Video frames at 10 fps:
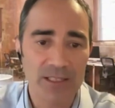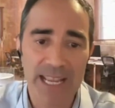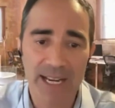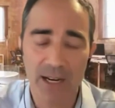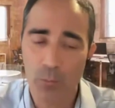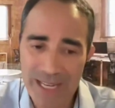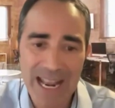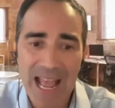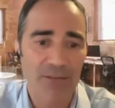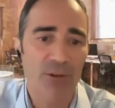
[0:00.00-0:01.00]
to data, we
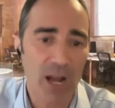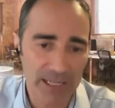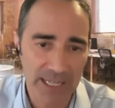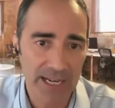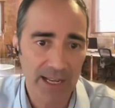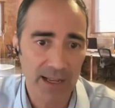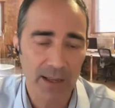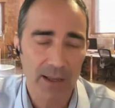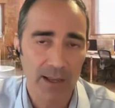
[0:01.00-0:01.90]
can have raw data.